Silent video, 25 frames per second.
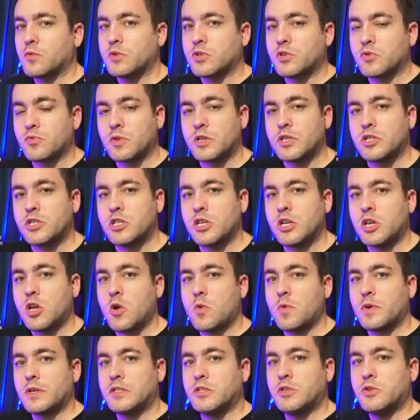was originally
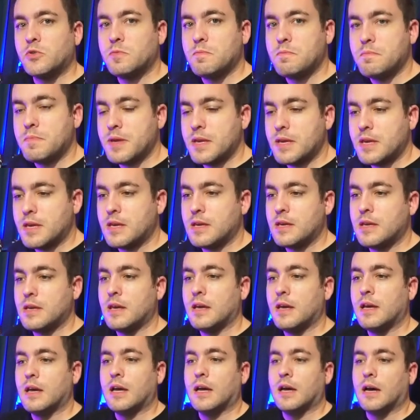going to be,
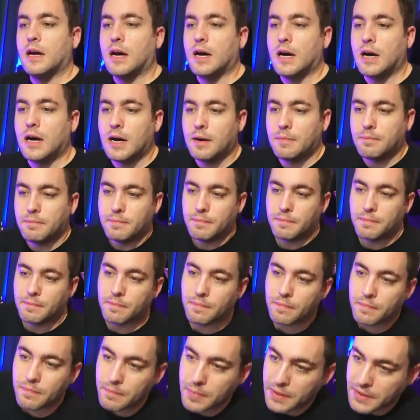um,
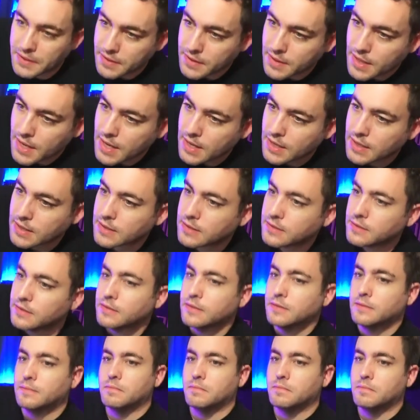but they,